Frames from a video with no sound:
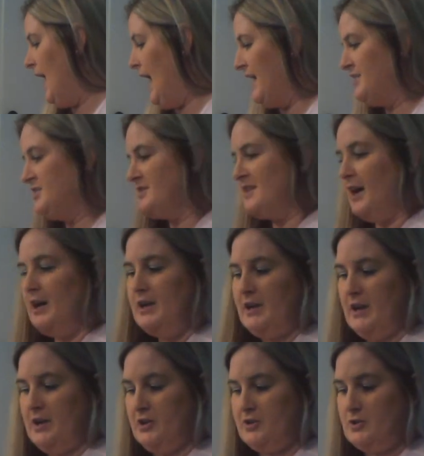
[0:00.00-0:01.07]
I just got
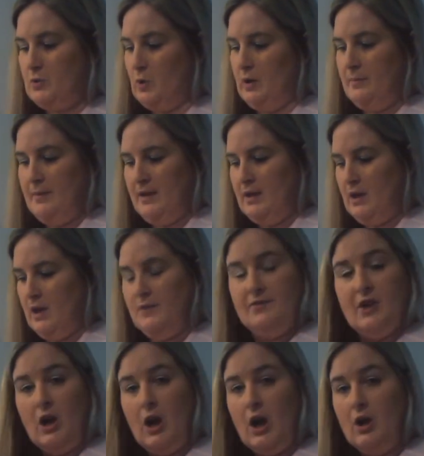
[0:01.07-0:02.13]
an assortment of
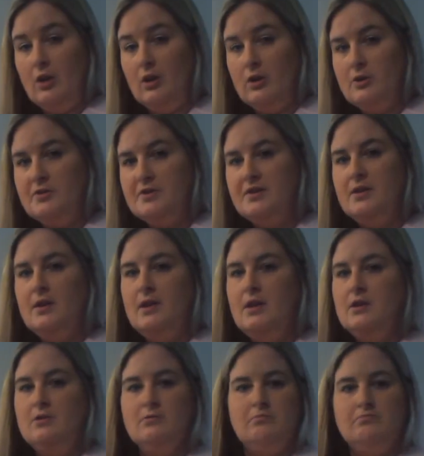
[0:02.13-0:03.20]
colors
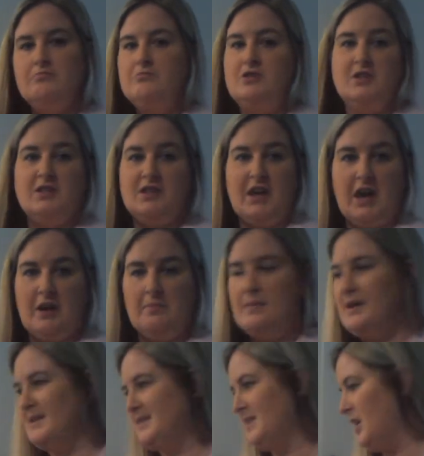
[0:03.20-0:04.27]
just to kind of
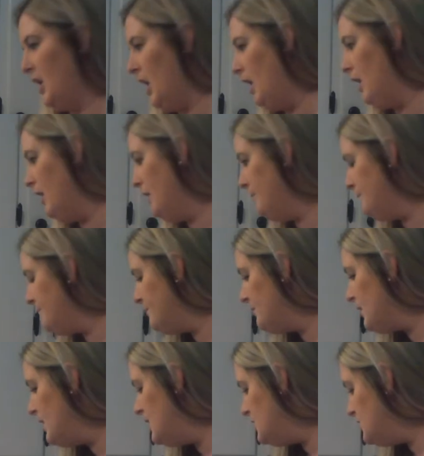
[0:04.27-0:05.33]
mix it up.
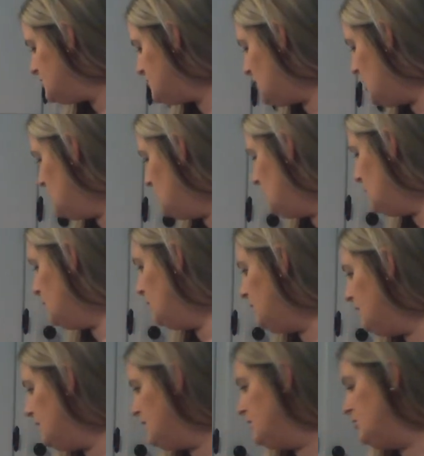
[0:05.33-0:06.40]
So
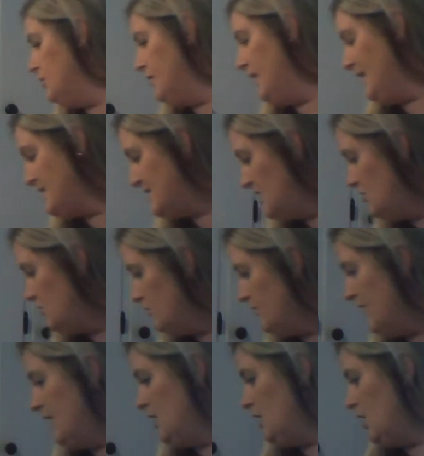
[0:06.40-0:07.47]
your next thing you'll
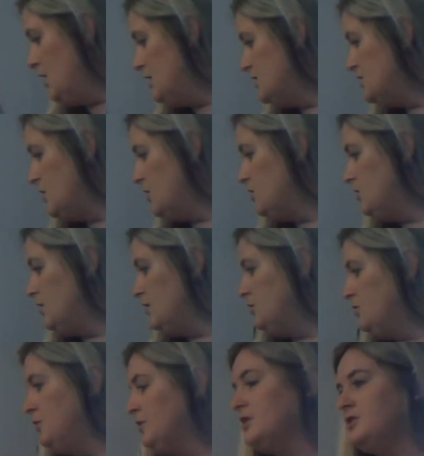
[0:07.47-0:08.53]
need is
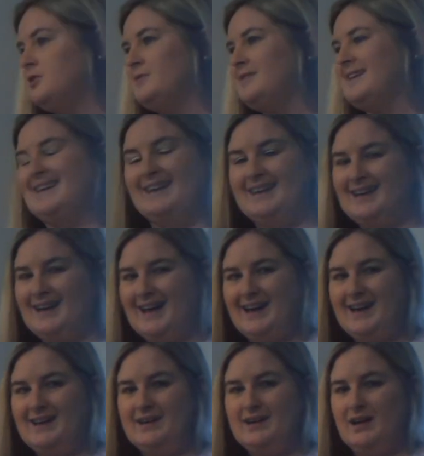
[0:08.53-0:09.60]
you can do any
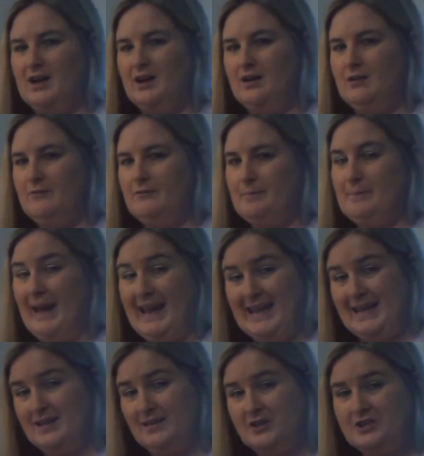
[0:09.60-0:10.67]
kind of
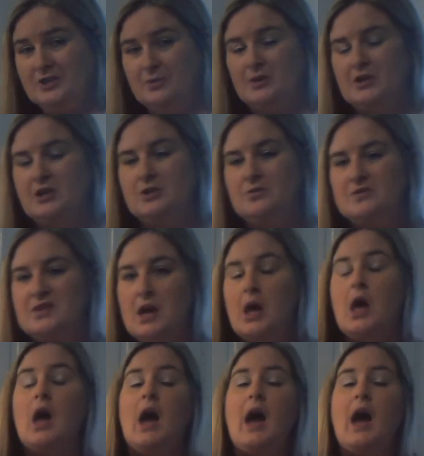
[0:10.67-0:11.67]
pan that you want to use.